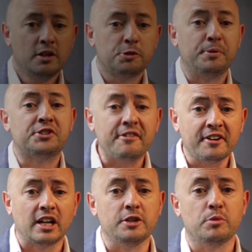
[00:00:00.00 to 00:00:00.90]

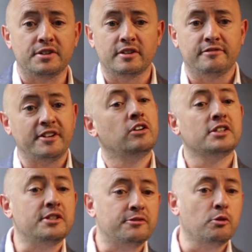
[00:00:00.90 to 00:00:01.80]
Specifically with the
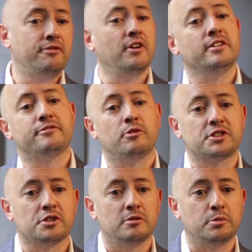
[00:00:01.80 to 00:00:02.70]
V94 fleet, for
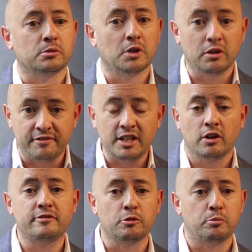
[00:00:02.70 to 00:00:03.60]
example, on the
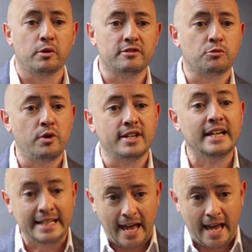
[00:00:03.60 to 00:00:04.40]
V94.3,